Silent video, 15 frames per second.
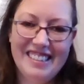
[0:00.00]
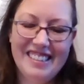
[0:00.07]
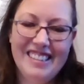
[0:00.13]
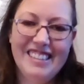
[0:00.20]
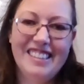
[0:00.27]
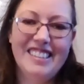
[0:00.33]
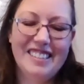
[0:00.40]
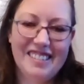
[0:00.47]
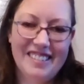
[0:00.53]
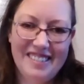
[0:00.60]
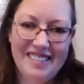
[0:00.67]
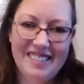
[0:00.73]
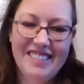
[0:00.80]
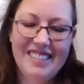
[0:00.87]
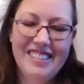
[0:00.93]

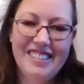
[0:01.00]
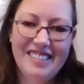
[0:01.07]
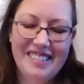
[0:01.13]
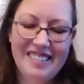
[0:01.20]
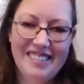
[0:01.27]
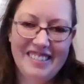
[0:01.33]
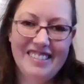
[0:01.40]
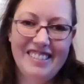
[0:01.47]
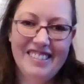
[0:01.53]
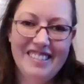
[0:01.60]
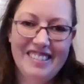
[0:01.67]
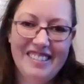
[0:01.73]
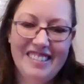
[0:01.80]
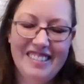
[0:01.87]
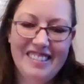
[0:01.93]

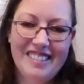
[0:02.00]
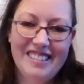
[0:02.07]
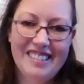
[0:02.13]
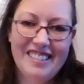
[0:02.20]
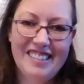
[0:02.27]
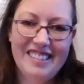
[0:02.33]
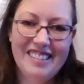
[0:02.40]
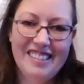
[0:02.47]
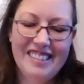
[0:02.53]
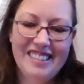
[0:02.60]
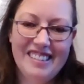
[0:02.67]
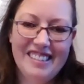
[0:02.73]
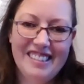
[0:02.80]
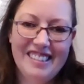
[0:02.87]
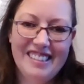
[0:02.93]

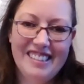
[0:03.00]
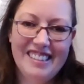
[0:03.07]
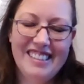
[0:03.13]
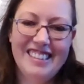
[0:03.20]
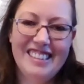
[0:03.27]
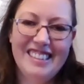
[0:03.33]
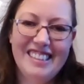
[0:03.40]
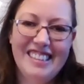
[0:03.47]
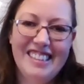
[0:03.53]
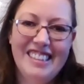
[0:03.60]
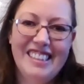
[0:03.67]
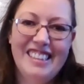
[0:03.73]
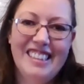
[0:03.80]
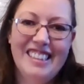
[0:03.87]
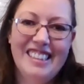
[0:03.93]

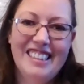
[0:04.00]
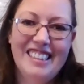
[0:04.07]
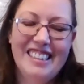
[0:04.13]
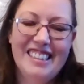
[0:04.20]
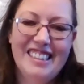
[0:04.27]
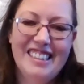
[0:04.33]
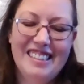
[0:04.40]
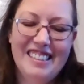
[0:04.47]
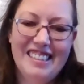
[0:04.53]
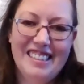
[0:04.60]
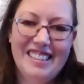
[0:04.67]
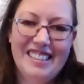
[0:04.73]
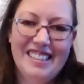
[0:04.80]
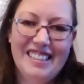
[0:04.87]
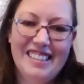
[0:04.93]

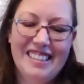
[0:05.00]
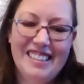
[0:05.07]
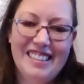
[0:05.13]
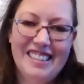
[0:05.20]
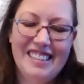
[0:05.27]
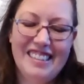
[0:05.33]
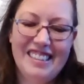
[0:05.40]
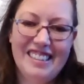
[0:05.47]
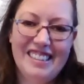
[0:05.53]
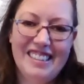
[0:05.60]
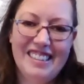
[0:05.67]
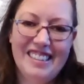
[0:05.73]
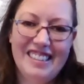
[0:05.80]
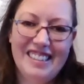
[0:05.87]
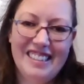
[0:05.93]

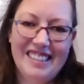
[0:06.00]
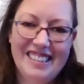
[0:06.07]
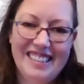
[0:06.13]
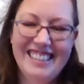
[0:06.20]
This person isn't speaking.